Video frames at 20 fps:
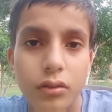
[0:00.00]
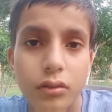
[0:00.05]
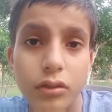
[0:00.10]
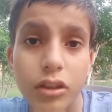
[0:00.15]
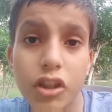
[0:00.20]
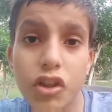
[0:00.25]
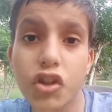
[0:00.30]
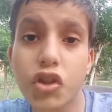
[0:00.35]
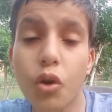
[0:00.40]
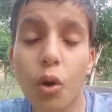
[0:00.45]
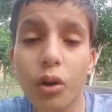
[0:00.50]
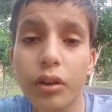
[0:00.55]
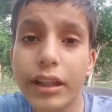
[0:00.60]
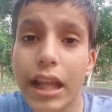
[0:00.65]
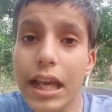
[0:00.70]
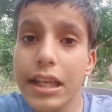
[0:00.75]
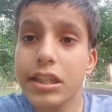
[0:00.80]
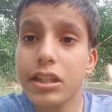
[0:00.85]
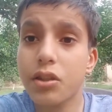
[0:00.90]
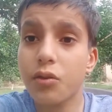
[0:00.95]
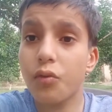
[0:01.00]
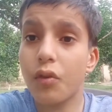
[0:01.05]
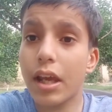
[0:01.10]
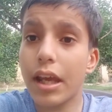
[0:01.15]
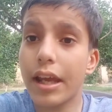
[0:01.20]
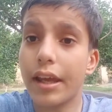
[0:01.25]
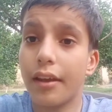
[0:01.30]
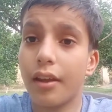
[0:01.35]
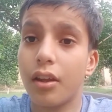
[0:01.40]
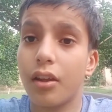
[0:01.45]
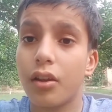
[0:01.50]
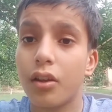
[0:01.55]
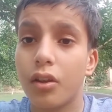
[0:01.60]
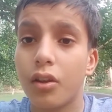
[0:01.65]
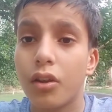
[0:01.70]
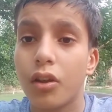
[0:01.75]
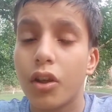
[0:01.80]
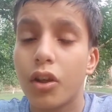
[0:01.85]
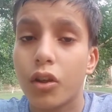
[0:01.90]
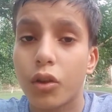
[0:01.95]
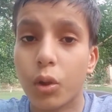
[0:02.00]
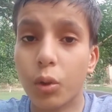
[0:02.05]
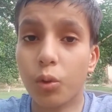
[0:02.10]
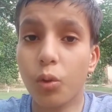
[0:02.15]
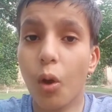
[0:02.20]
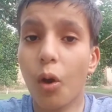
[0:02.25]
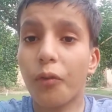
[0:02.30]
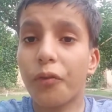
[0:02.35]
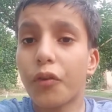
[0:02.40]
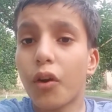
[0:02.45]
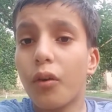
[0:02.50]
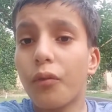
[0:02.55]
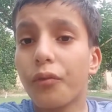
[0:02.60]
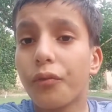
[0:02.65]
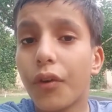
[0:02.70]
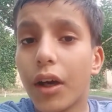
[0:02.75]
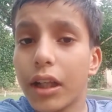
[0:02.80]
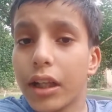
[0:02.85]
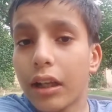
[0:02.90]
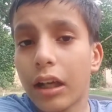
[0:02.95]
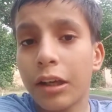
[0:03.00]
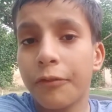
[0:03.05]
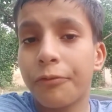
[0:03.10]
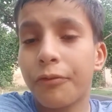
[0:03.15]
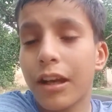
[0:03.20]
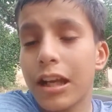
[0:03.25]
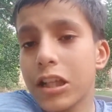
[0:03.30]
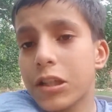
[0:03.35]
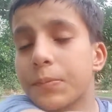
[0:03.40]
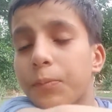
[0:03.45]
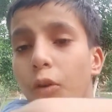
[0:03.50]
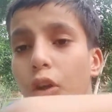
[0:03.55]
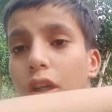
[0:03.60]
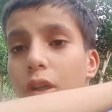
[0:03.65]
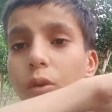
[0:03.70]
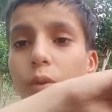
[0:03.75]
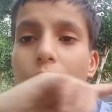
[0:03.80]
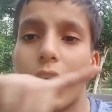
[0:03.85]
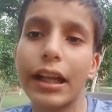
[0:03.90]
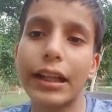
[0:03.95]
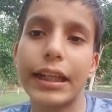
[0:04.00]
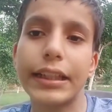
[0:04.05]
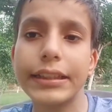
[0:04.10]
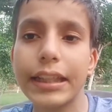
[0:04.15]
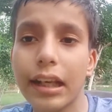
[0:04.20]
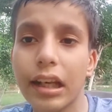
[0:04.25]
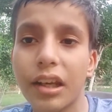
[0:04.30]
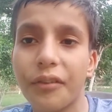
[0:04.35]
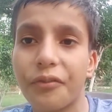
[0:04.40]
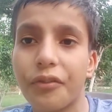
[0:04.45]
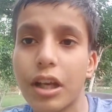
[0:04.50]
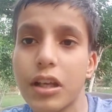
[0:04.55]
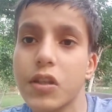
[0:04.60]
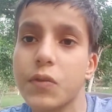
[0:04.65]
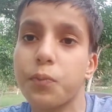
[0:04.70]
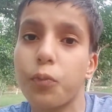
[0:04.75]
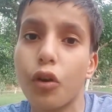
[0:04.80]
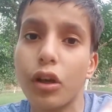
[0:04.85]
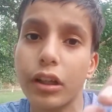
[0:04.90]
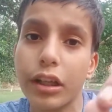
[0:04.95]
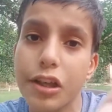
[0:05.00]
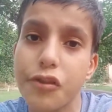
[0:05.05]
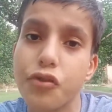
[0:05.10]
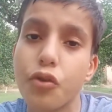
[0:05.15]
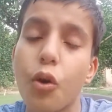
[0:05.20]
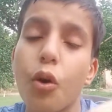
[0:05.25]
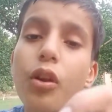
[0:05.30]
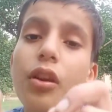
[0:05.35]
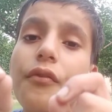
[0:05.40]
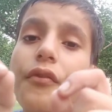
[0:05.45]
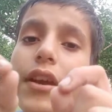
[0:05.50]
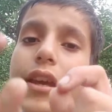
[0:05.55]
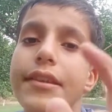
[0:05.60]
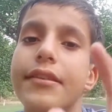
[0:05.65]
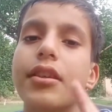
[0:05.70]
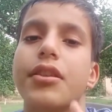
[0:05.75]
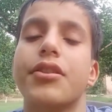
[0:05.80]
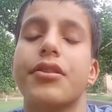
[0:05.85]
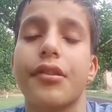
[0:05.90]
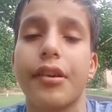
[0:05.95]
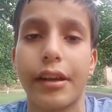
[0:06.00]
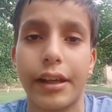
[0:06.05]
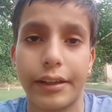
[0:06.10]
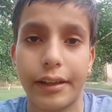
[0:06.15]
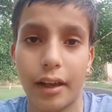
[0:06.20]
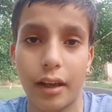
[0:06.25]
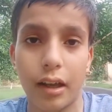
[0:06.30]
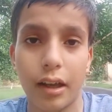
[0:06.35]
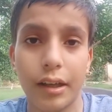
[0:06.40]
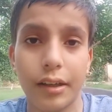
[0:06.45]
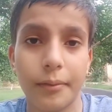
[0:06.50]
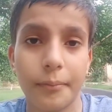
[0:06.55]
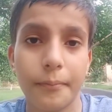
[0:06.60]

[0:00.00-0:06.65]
The shortest way to go from one reference point to another reference point is always a straight line.